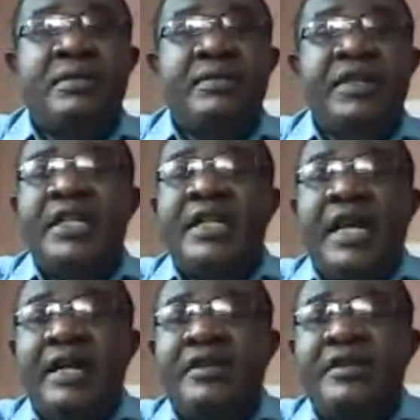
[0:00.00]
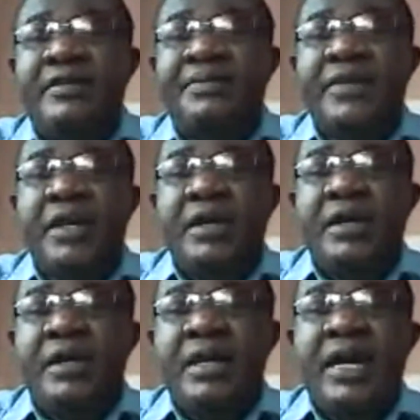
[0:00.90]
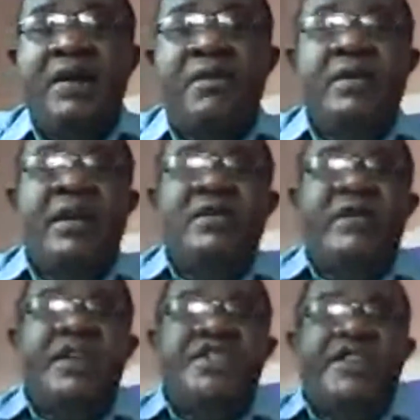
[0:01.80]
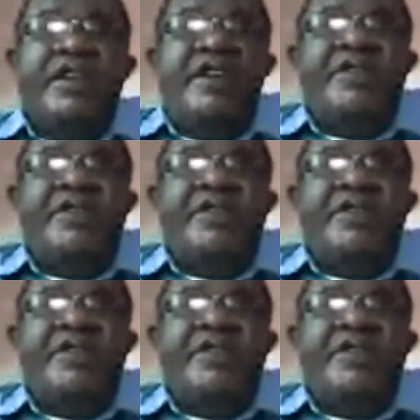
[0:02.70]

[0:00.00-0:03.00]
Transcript: It can't. Now, let's look at this scenario.